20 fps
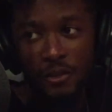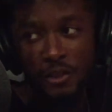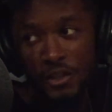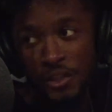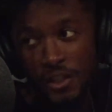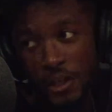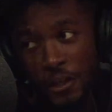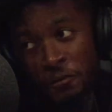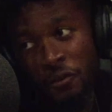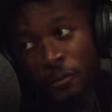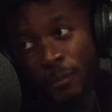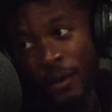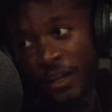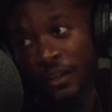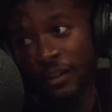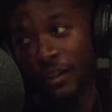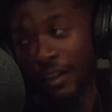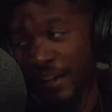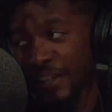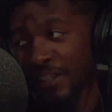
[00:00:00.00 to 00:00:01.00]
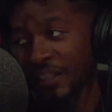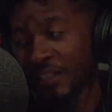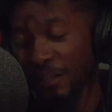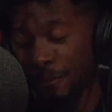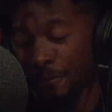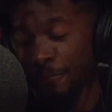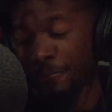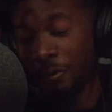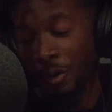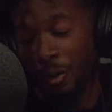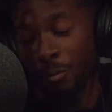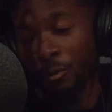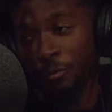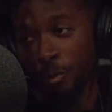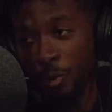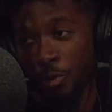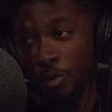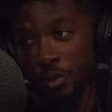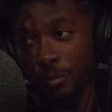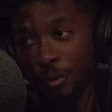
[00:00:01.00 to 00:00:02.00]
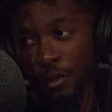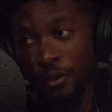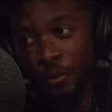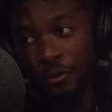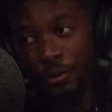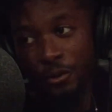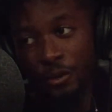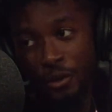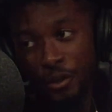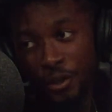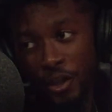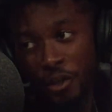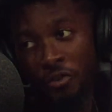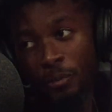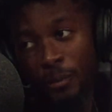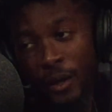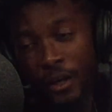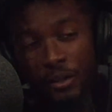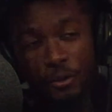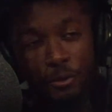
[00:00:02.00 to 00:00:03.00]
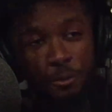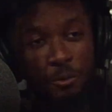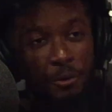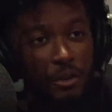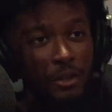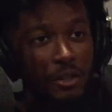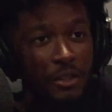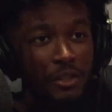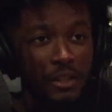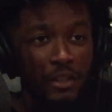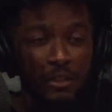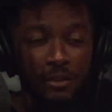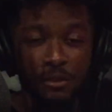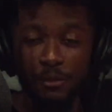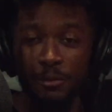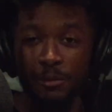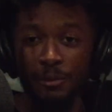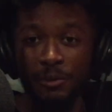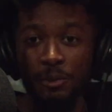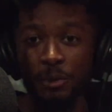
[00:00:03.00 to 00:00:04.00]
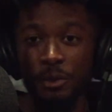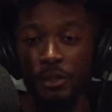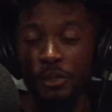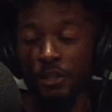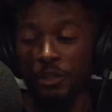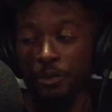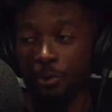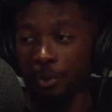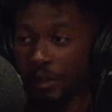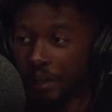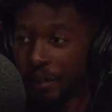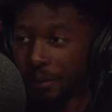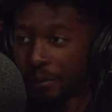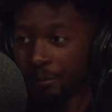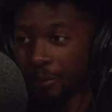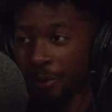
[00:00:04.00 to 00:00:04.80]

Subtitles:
Because everybody likes some form of music, bro. Everybody, whether it's rap,